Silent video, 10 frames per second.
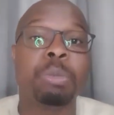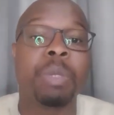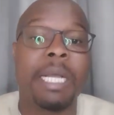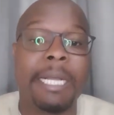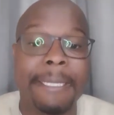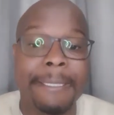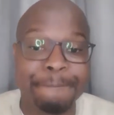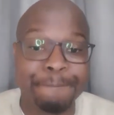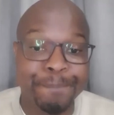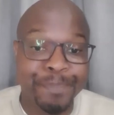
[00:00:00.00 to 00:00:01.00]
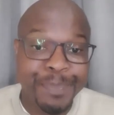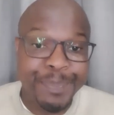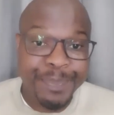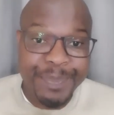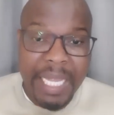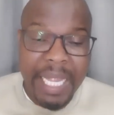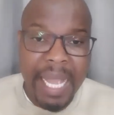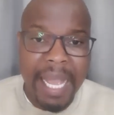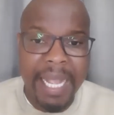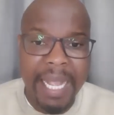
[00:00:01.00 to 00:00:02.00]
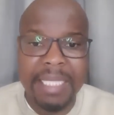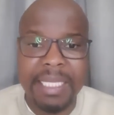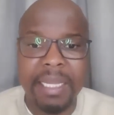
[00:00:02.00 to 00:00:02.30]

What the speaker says: cancel the